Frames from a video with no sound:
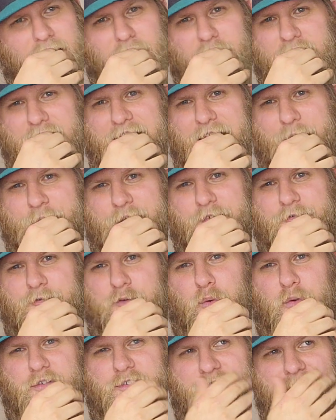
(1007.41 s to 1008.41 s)
No, that can't be a
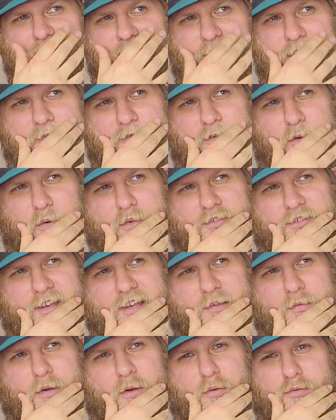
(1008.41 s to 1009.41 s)
four. Is it a four
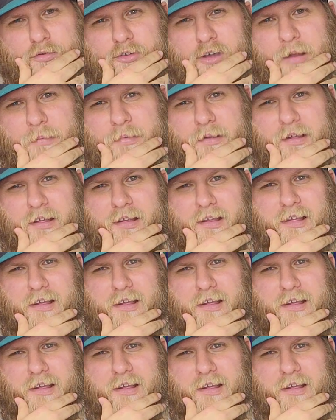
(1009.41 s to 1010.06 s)
city road trip?